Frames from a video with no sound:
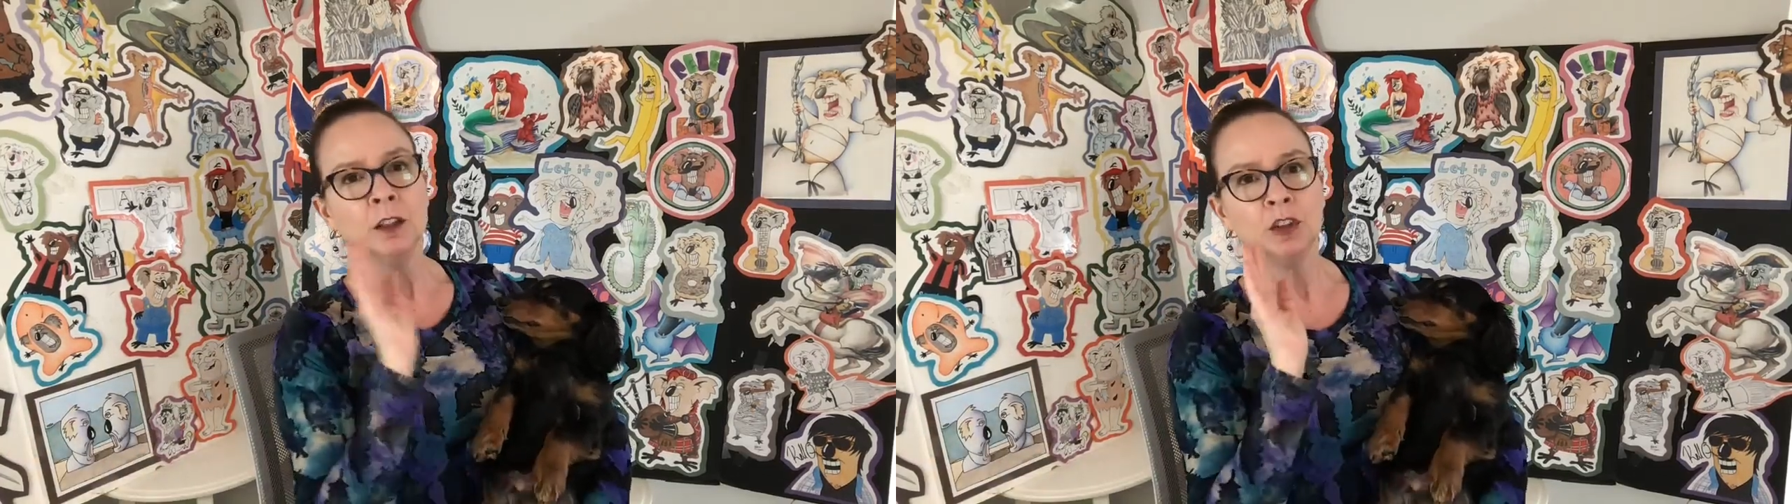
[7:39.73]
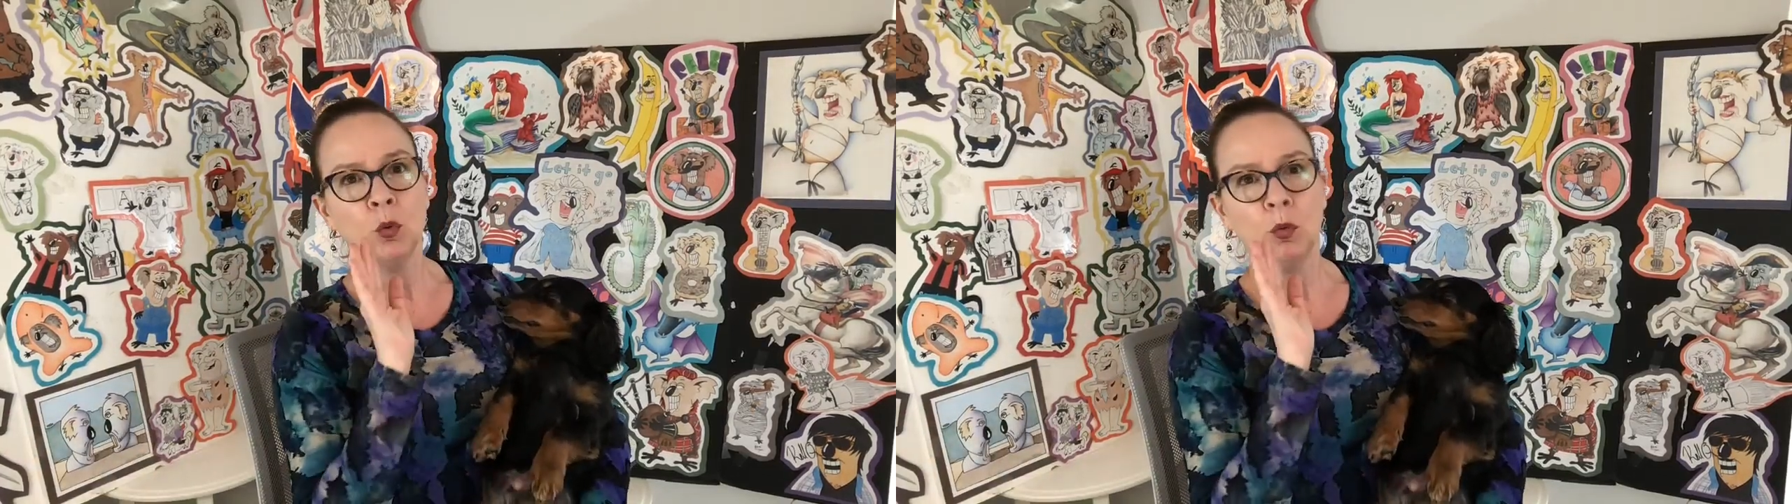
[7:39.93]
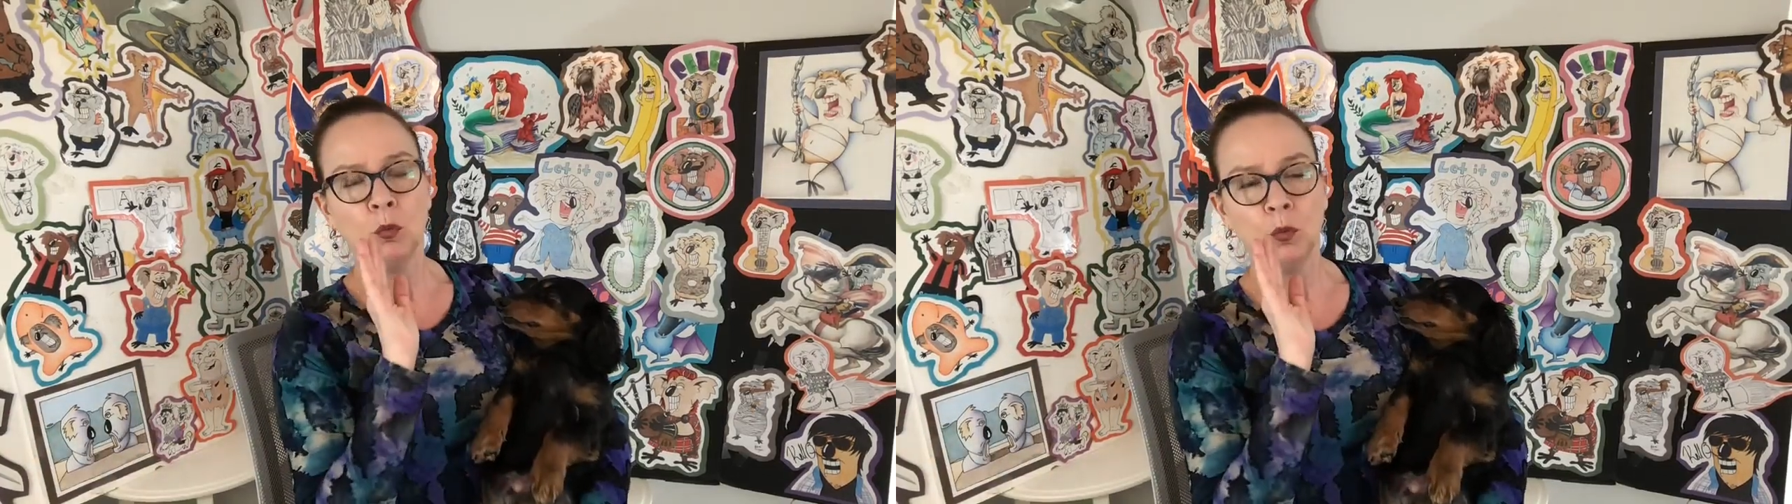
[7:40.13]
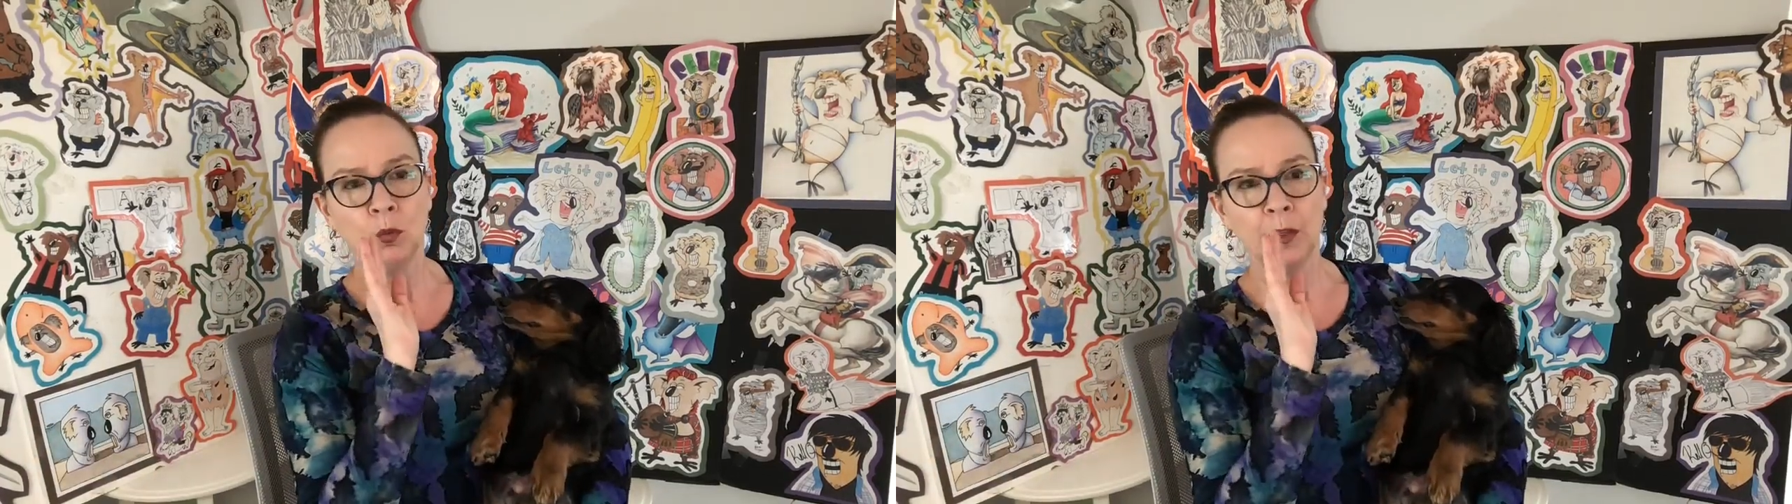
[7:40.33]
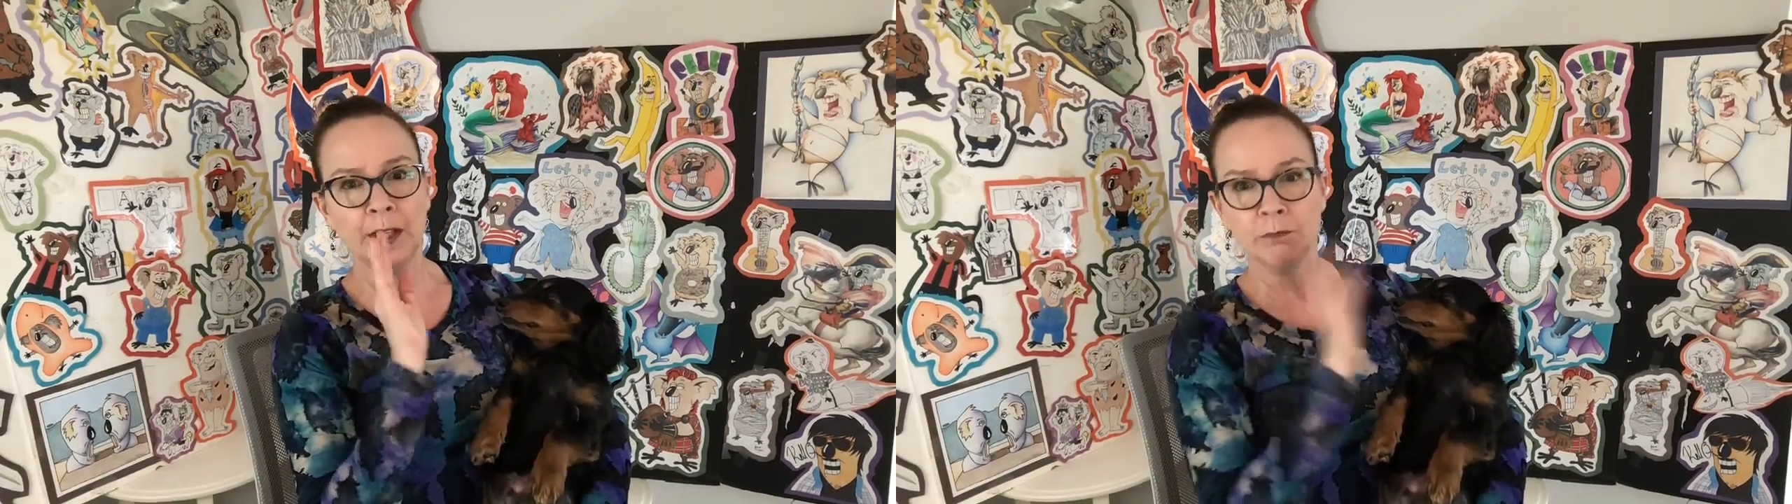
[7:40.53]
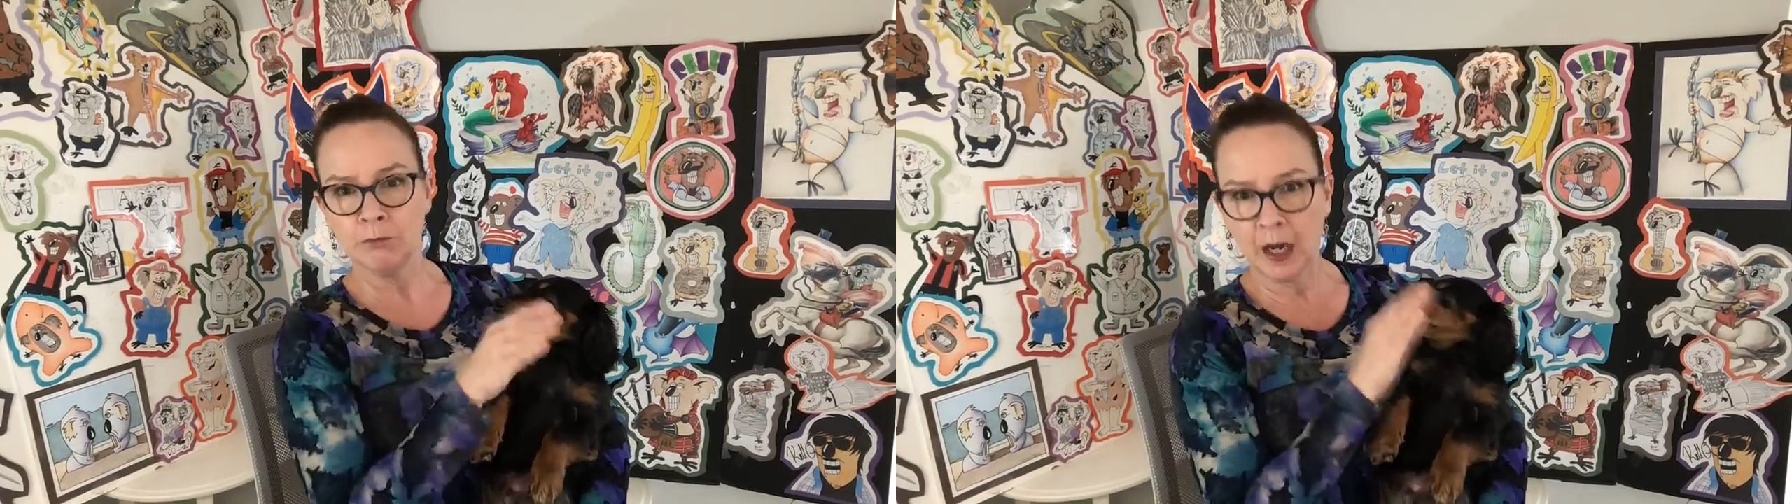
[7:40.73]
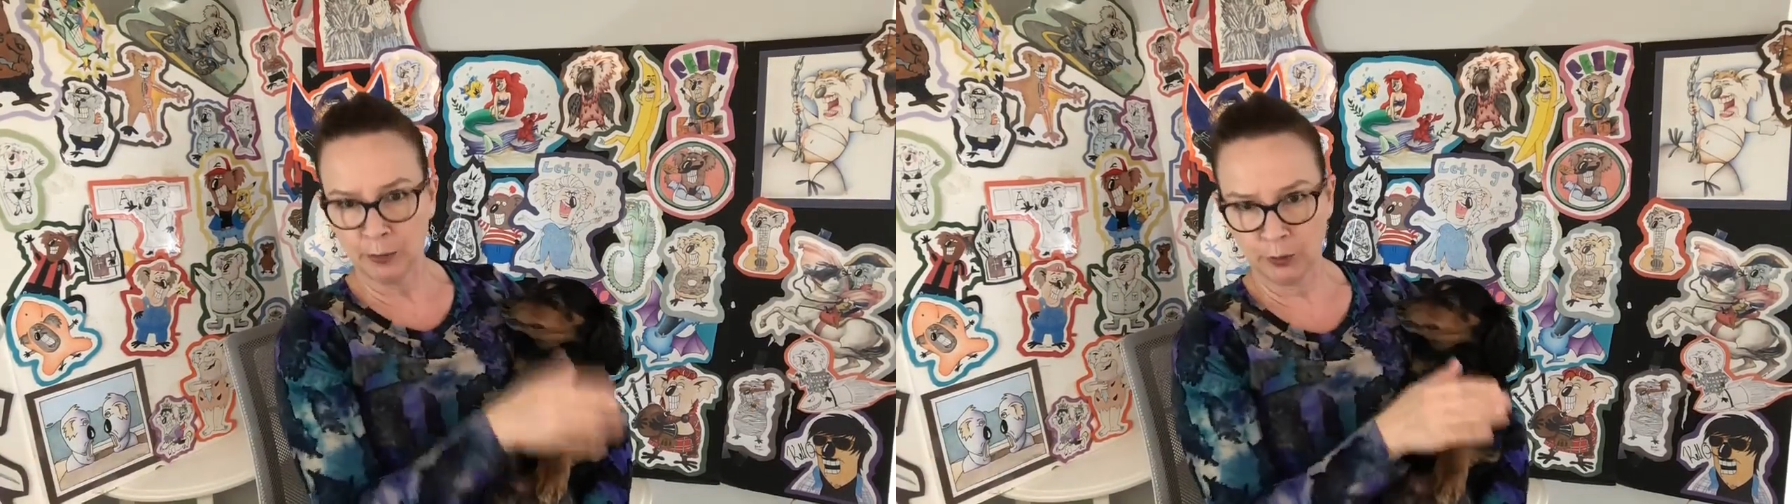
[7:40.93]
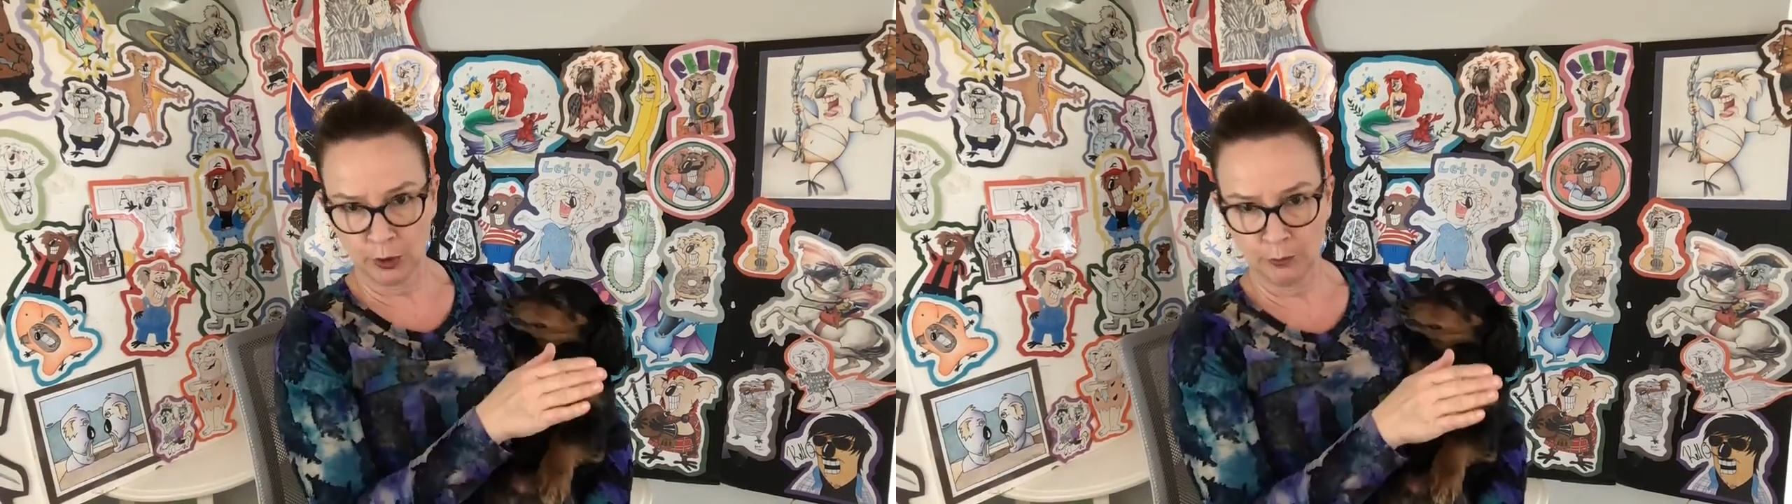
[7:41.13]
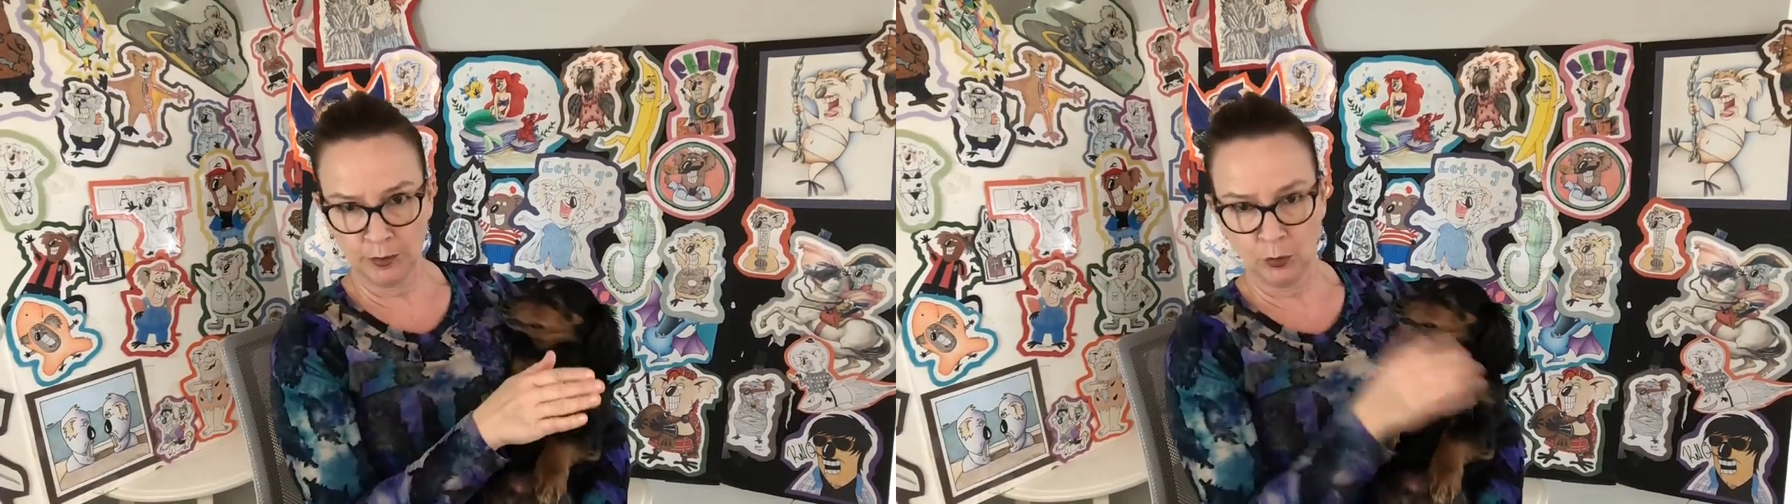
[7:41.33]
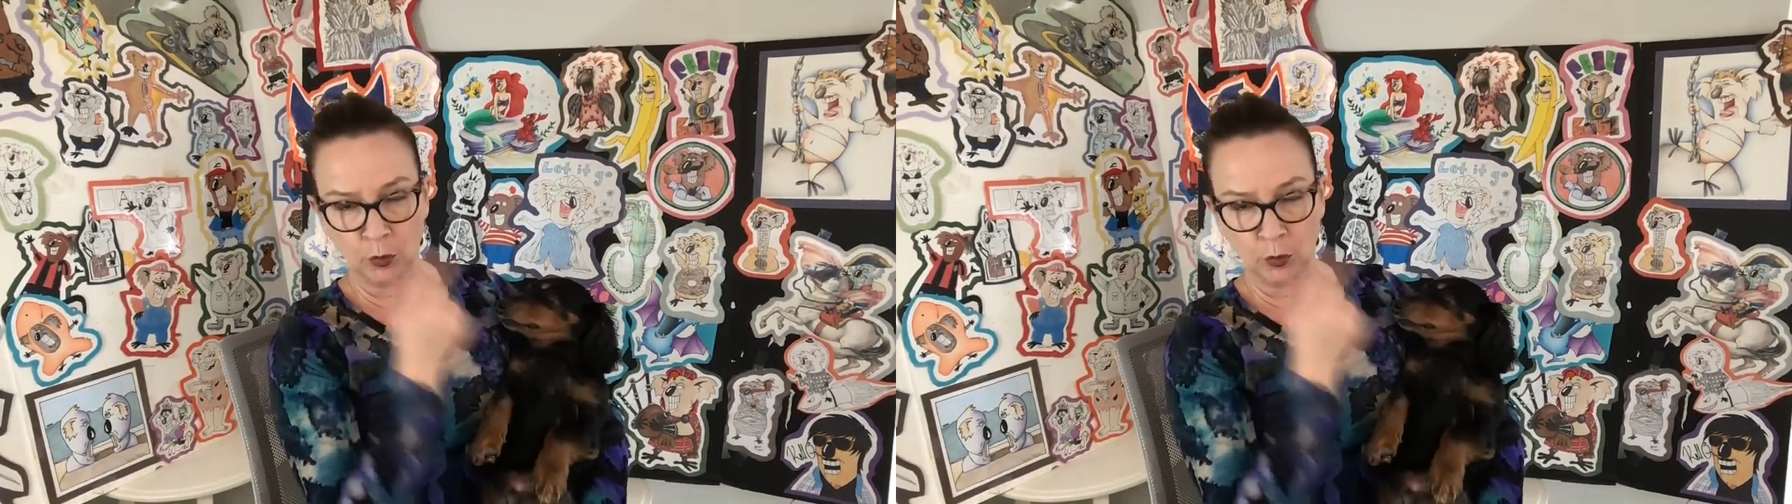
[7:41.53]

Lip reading: So in my room,